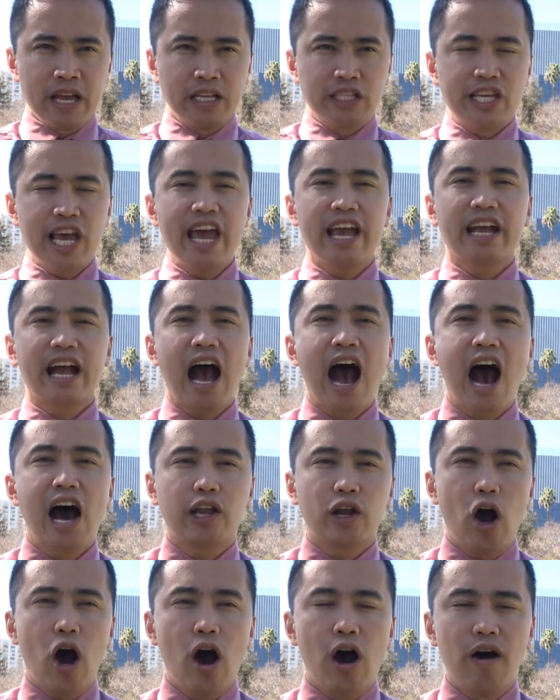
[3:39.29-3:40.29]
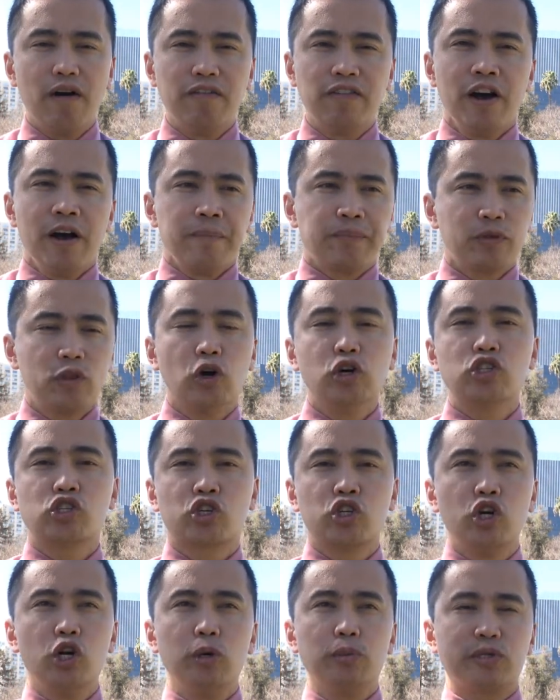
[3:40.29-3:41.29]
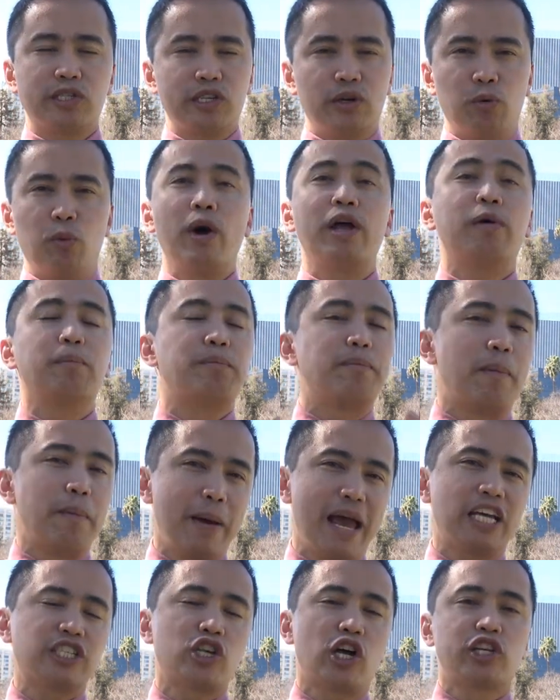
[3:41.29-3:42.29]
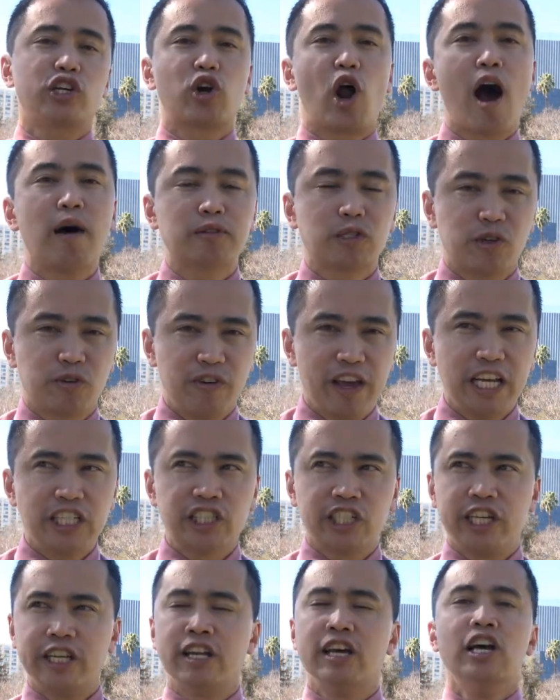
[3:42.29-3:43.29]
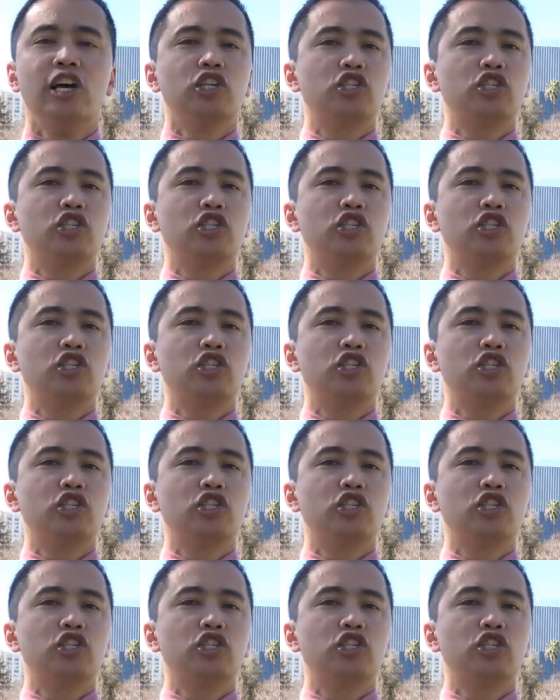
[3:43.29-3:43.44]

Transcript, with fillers: take out of those groups went based on your observation.